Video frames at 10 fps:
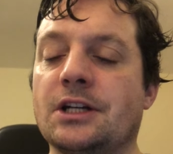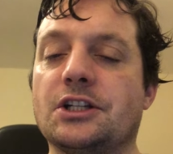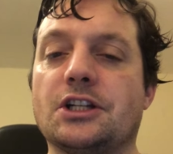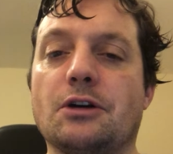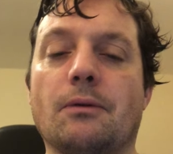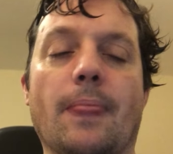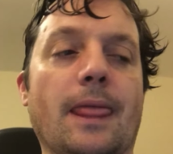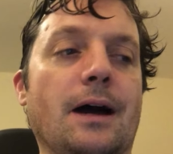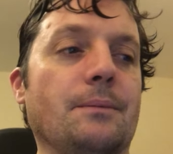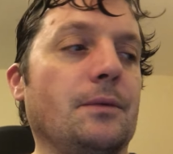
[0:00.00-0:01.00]
So
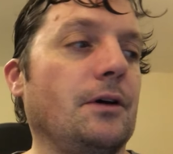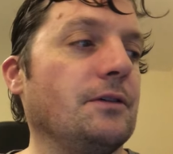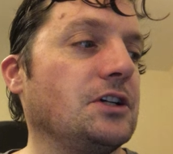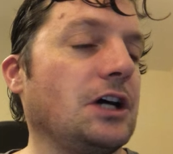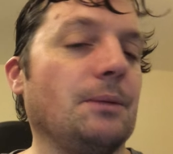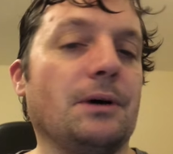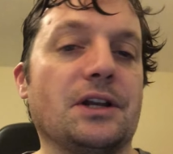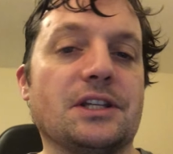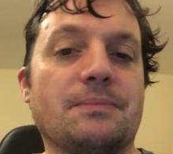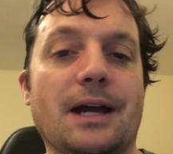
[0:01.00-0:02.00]

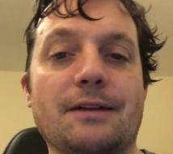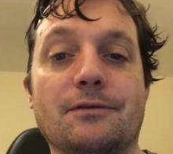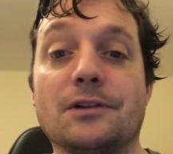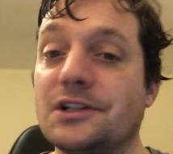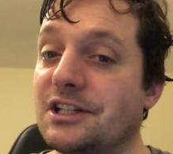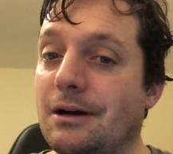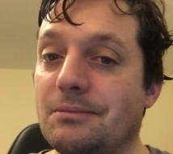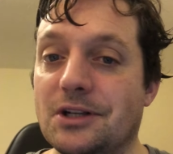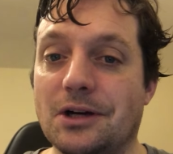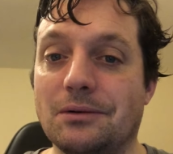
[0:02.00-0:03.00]
childbirth is painful, so
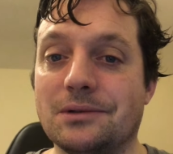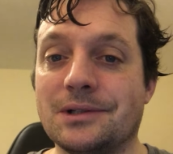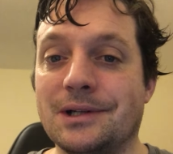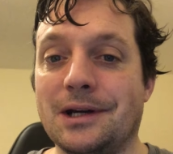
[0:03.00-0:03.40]
I'm told.